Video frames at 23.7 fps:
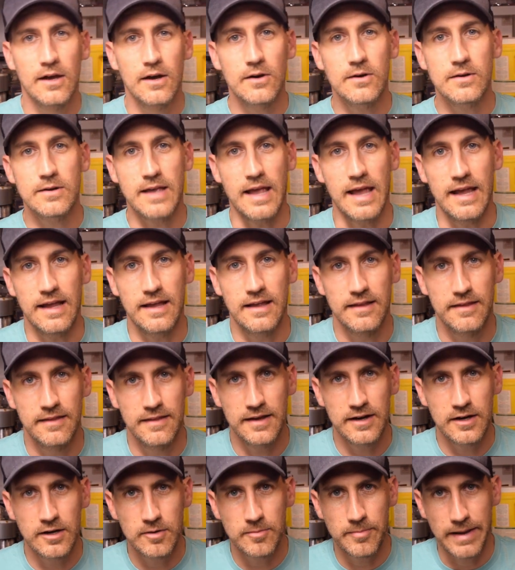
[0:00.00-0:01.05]
Okay,
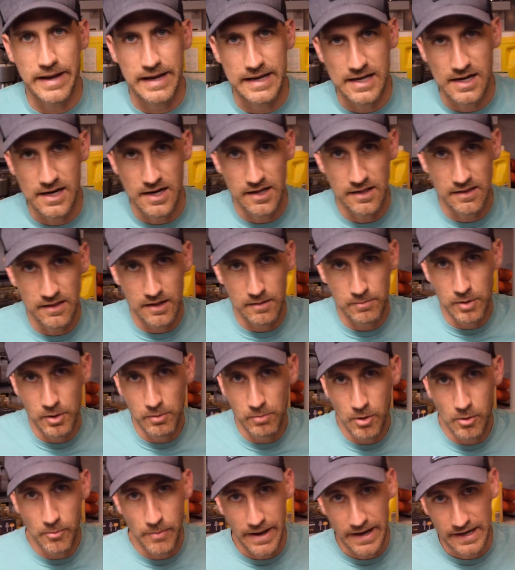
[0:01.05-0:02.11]
there and back again, like
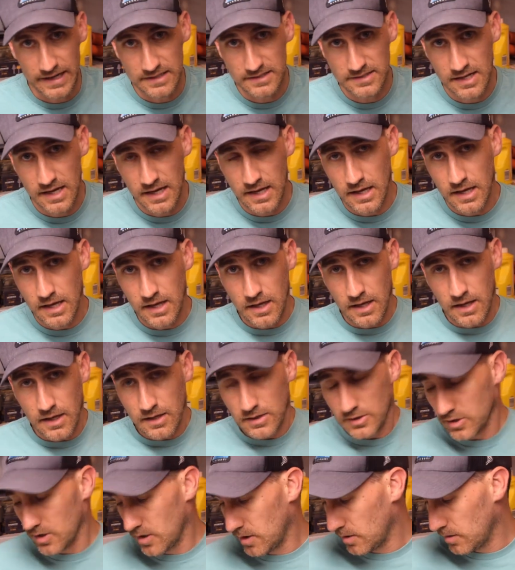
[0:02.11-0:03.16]
Bilbo Baggins.
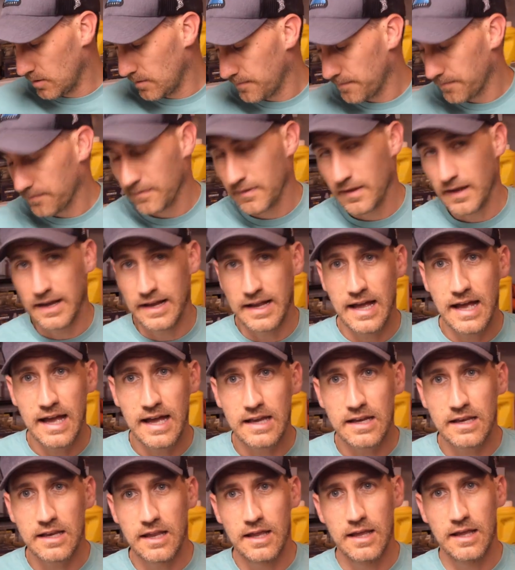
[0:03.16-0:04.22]
So I
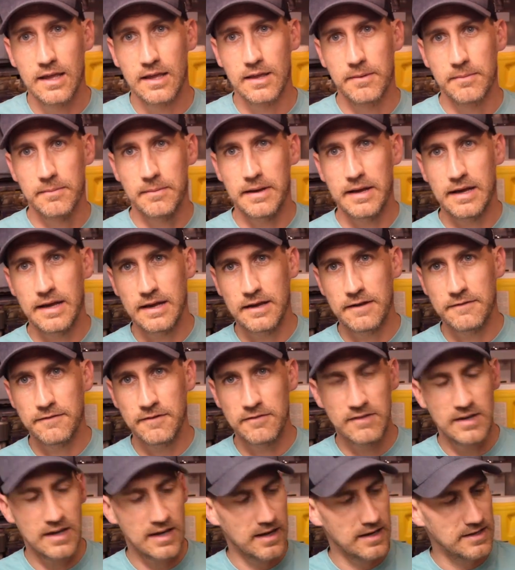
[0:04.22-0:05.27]
got my
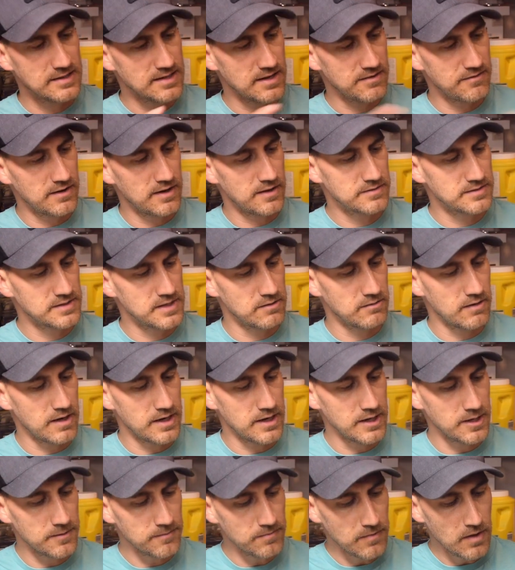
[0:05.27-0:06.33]
1587 FC
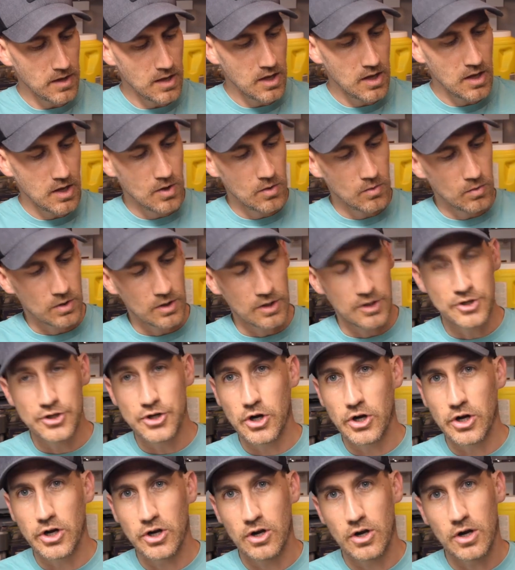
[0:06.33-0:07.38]
right here. We're going to
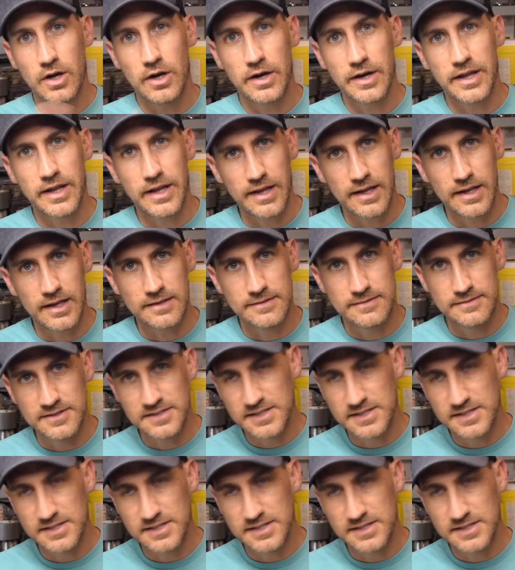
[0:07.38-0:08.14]
turn it on and